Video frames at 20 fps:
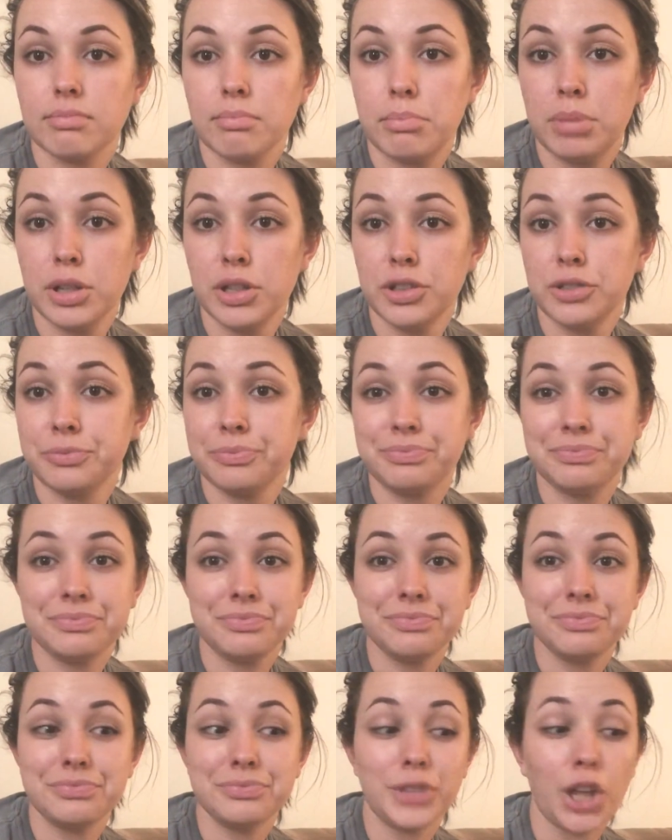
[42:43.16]
boom,
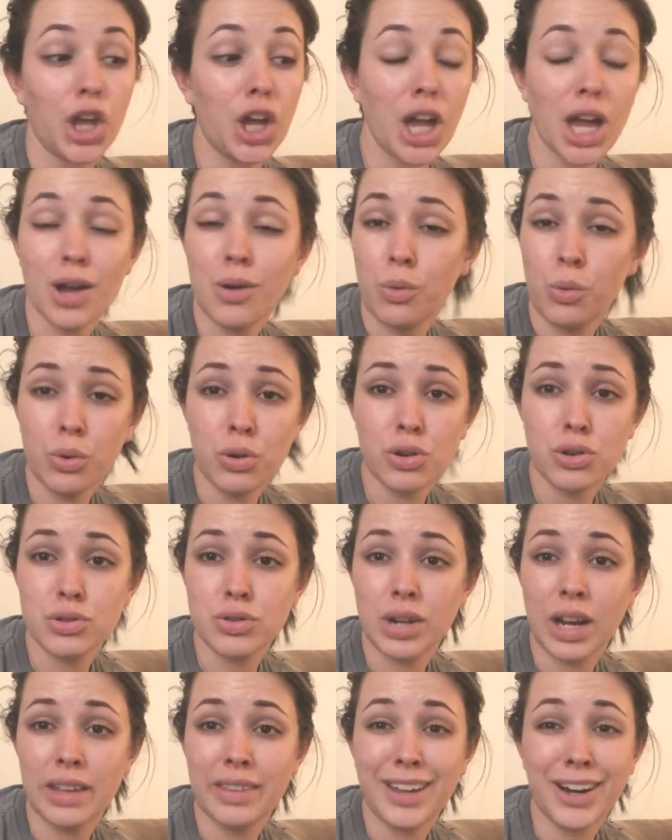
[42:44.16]
you got orders
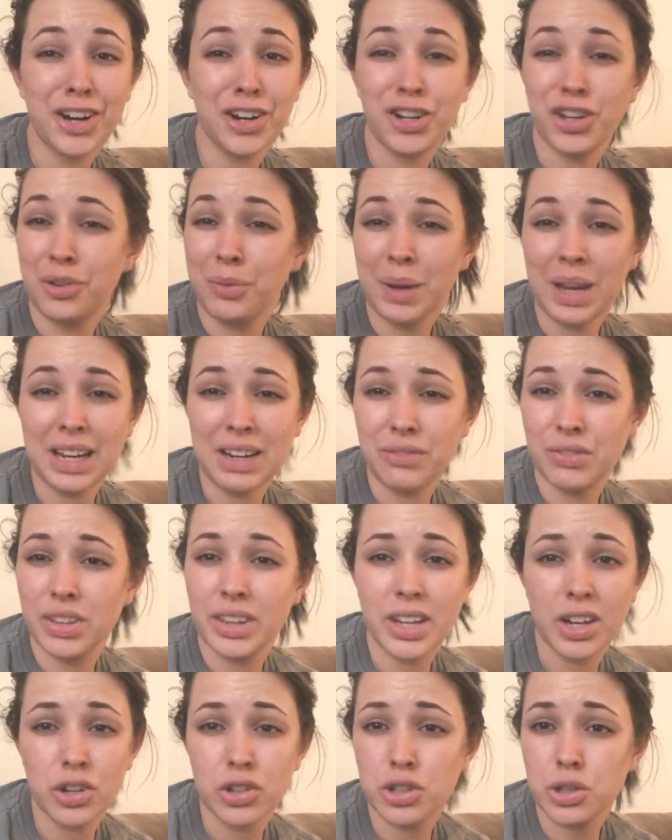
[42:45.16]
right there, and you ain't even
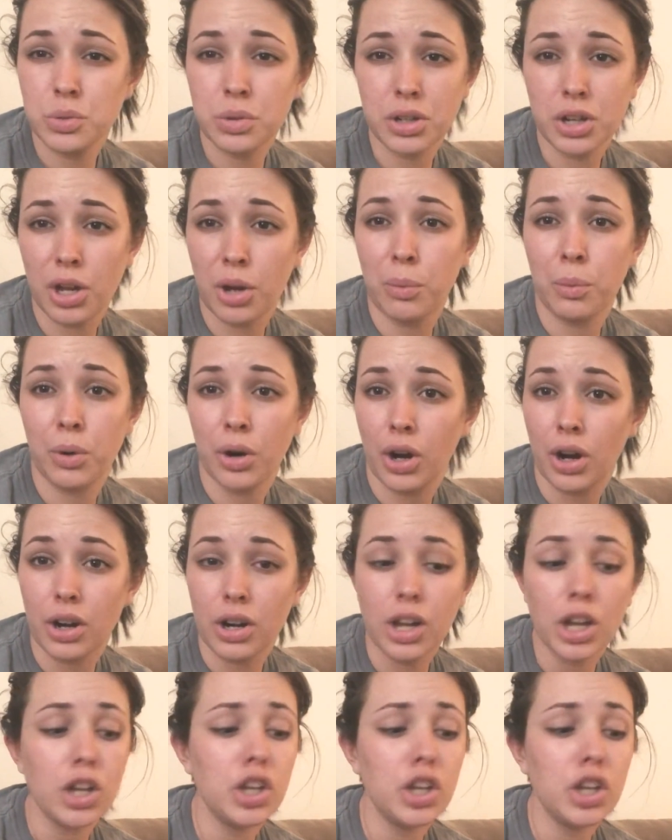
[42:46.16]
there doing no work.